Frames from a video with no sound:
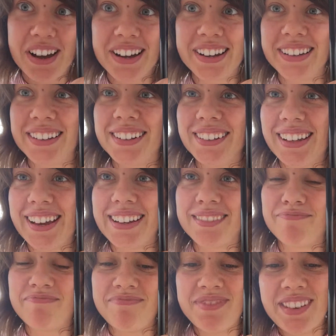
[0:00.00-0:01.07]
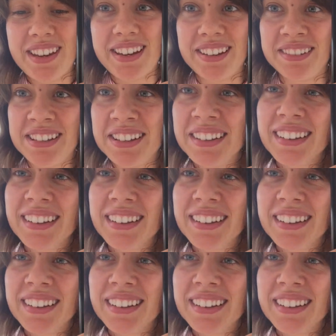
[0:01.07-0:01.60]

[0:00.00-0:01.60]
bug, and they're like, yeah.